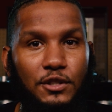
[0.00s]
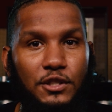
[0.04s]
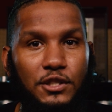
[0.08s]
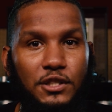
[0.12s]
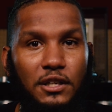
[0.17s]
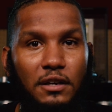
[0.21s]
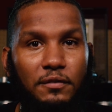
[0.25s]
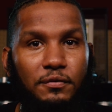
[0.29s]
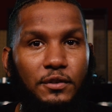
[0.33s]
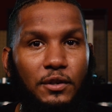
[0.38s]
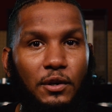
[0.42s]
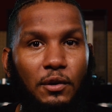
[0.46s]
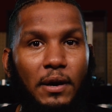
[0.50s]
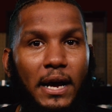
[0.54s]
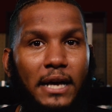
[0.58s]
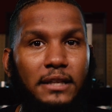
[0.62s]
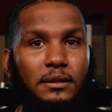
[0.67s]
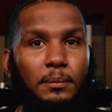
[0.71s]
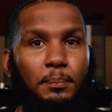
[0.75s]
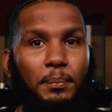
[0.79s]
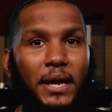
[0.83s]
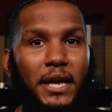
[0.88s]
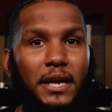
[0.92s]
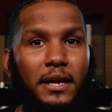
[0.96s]
stuff, you don't have
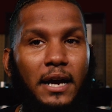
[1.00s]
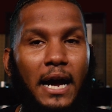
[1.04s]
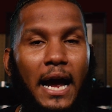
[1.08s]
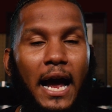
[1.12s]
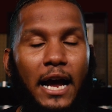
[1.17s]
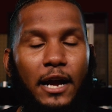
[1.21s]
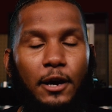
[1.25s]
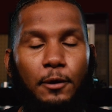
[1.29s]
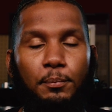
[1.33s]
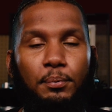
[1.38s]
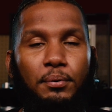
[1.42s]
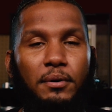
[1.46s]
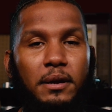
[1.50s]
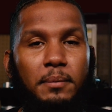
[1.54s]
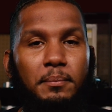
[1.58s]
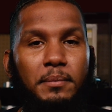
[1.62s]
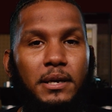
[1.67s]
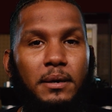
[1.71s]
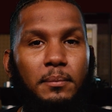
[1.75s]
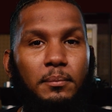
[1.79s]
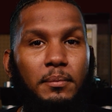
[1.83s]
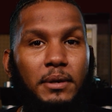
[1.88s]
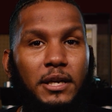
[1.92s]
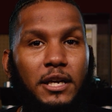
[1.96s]
to pay a higher
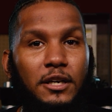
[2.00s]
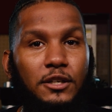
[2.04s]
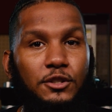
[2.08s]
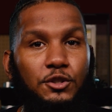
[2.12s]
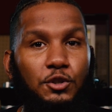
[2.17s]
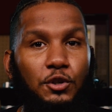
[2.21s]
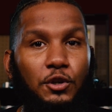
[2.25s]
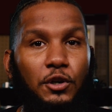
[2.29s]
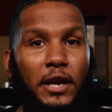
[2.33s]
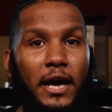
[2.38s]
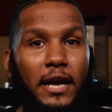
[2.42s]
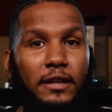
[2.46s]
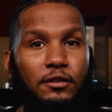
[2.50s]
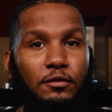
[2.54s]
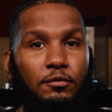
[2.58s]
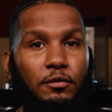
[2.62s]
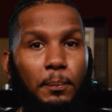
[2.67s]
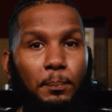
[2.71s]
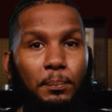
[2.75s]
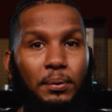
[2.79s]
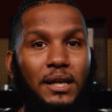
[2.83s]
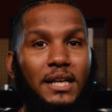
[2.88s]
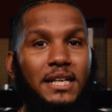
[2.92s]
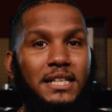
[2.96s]
premium because you're going to have to
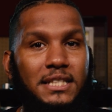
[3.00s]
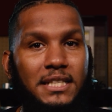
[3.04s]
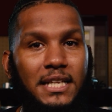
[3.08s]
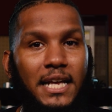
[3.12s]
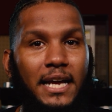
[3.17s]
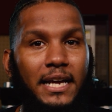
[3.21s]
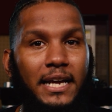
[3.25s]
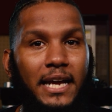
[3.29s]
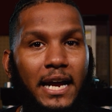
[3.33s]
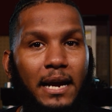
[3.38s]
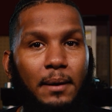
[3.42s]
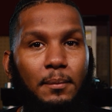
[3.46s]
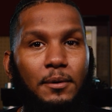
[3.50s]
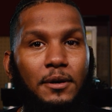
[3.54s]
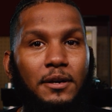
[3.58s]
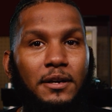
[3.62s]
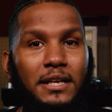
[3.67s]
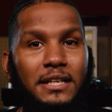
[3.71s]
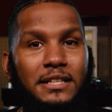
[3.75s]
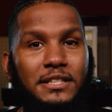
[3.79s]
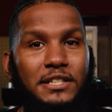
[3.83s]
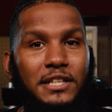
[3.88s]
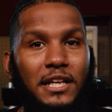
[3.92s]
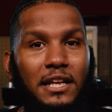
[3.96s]
replace that camera
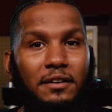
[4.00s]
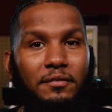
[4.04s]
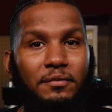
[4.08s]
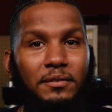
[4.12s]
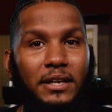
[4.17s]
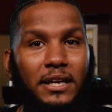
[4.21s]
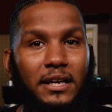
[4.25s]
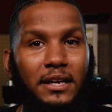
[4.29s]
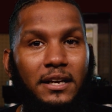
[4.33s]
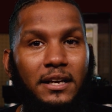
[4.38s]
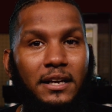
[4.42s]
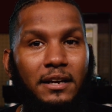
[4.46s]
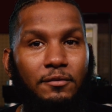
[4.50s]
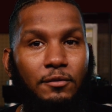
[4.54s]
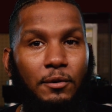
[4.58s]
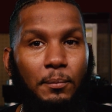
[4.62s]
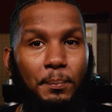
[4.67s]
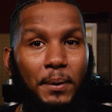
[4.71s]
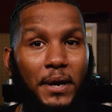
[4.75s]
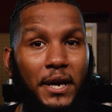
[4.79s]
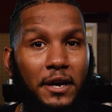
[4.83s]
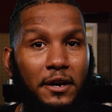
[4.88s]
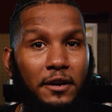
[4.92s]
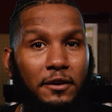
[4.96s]
instead of getting it
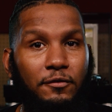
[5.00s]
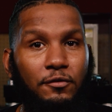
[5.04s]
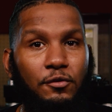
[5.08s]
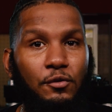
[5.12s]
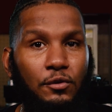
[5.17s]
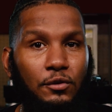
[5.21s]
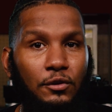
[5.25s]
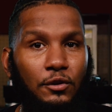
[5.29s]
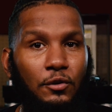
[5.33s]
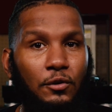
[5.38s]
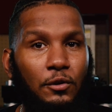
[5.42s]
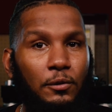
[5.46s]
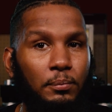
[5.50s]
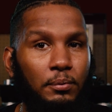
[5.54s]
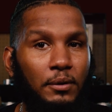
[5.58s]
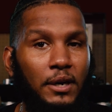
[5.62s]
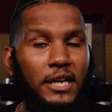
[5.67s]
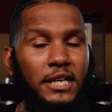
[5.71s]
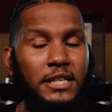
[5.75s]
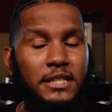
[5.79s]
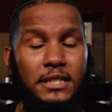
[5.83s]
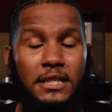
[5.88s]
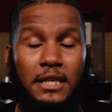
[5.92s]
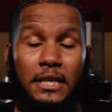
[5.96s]
repaired for a lower
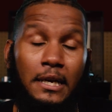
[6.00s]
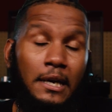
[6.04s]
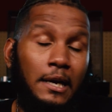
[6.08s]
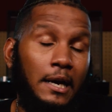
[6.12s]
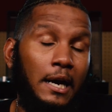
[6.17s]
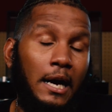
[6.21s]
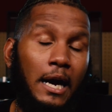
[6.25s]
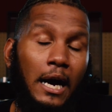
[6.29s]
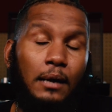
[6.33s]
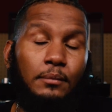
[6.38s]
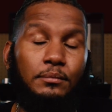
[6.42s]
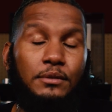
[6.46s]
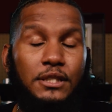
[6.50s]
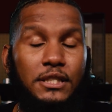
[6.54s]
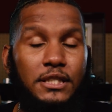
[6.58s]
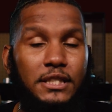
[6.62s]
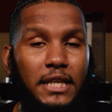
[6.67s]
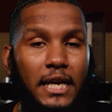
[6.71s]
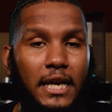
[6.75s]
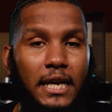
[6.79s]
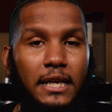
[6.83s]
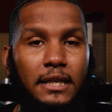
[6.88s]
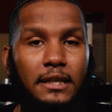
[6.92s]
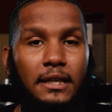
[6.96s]
price? I'm just
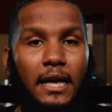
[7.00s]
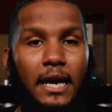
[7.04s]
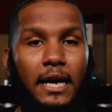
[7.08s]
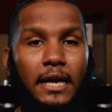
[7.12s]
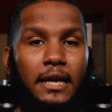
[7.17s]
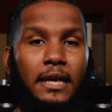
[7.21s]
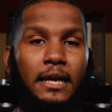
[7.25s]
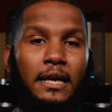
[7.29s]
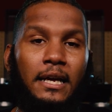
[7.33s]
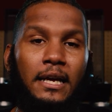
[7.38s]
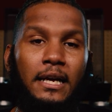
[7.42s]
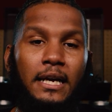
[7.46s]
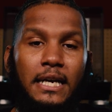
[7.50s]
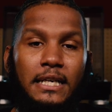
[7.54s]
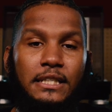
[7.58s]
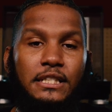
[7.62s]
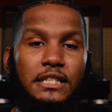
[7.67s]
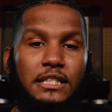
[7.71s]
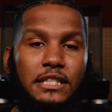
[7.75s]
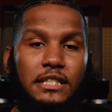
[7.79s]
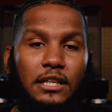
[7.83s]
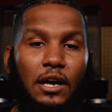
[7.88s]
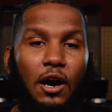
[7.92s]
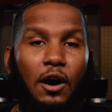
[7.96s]
saying like it
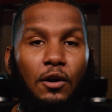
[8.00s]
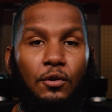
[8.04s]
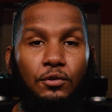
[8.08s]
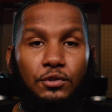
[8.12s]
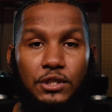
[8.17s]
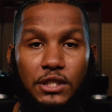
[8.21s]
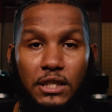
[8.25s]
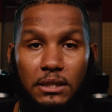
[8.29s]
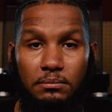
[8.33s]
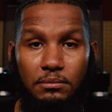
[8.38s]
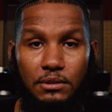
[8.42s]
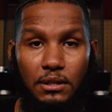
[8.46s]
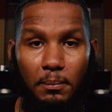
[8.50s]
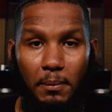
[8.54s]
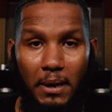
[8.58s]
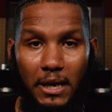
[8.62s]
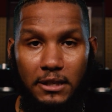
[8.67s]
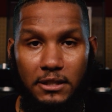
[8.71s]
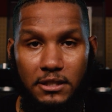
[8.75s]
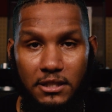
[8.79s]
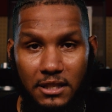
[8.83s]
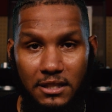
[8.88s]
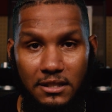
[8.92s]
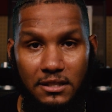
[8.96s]
just all seemed to
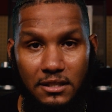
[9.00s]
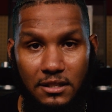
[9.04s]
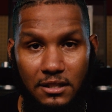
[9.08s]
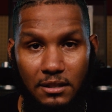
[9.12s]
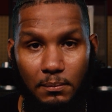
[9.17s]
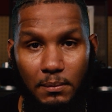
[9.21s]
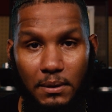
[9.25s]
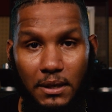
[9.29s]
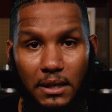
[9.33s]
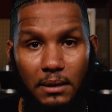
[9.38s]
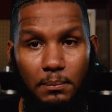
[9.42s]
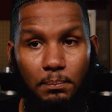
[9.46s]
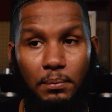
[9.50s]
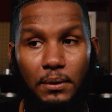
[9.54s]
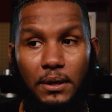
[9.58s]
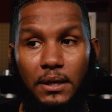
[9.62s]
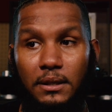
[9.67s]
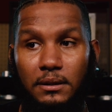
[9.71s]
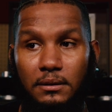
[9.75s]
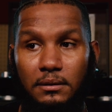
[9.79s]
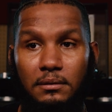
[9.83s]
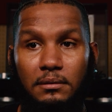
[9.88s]
make sense to me, but